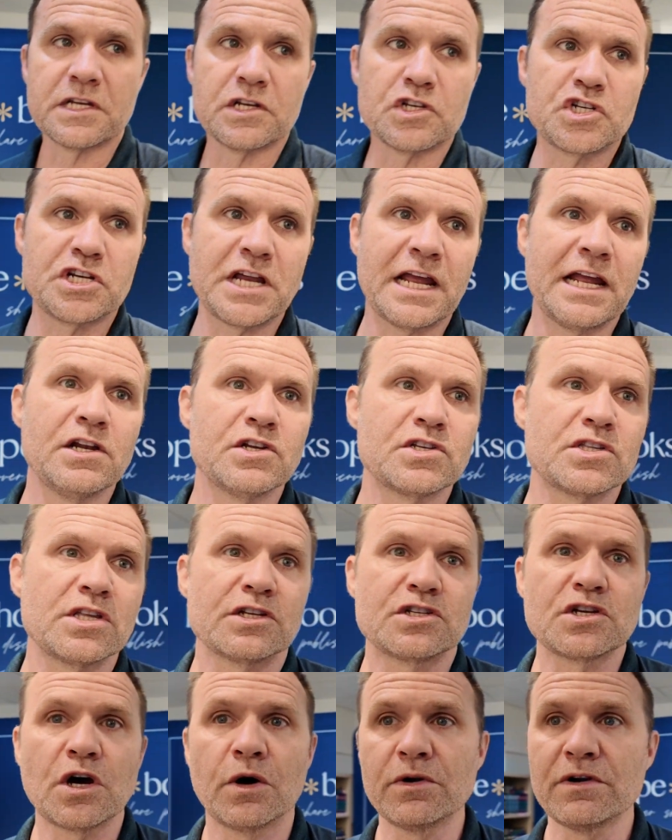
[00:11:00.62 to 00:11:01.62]
and change the
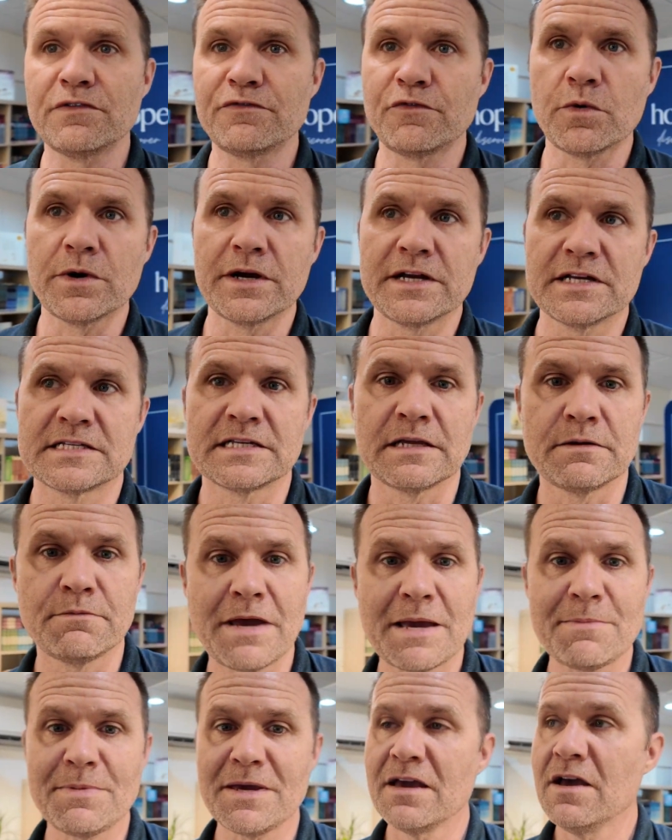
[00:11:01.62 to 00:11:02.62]
tone of voice and
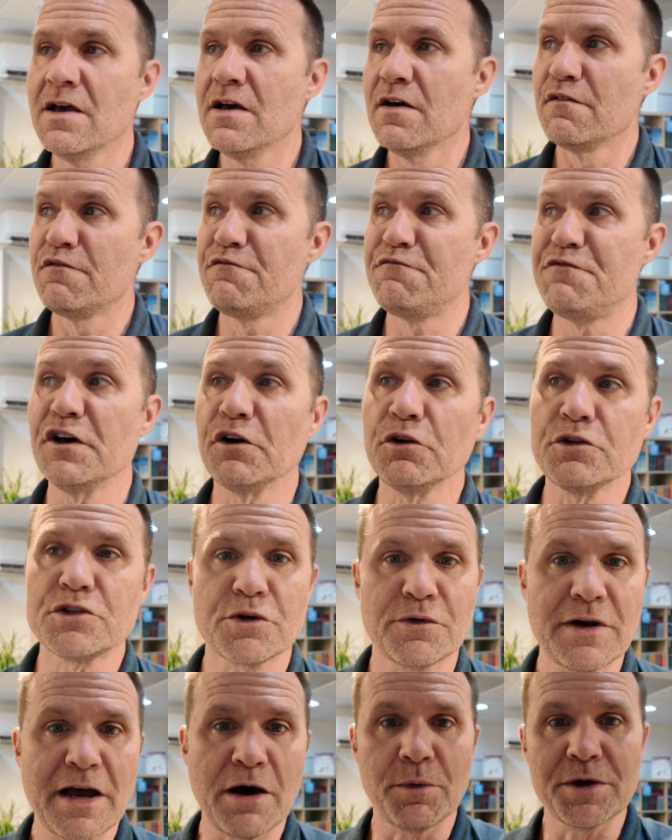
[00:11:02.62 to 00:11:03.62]
maybe
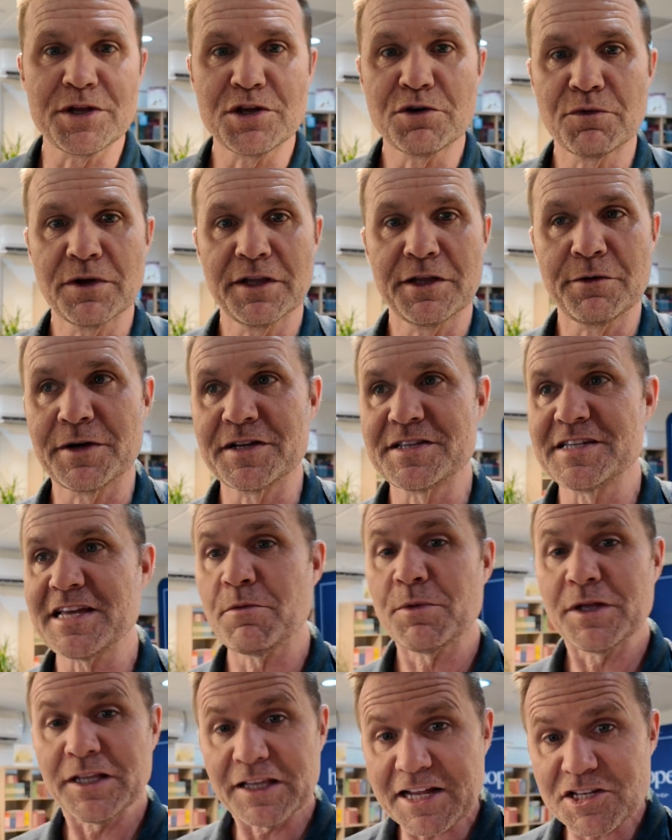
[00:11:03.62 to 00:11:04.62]
filter out what you really want to say.
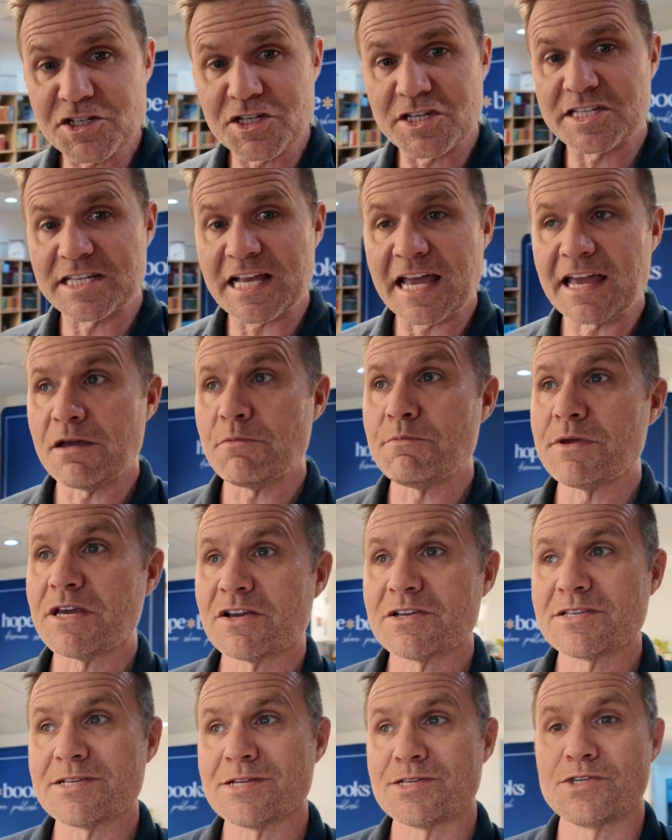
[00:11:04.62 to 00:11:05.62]
We let you say it
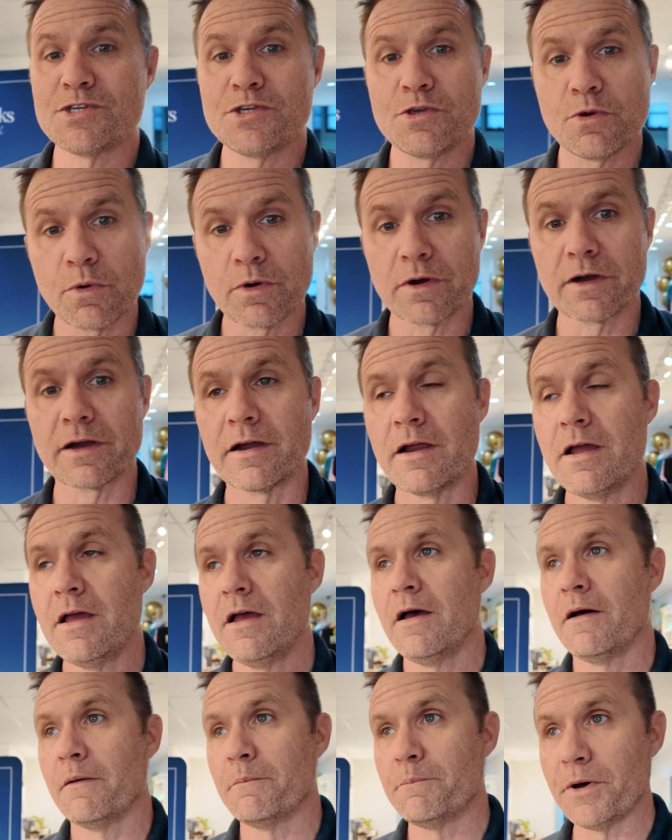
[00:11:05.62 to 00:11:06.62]
because it's your
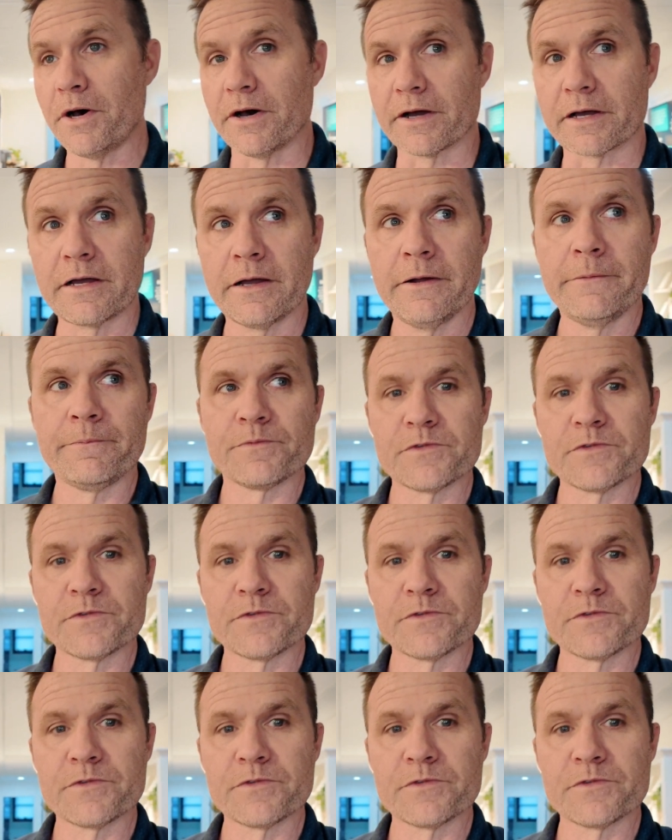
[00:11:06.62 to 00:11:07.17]
book.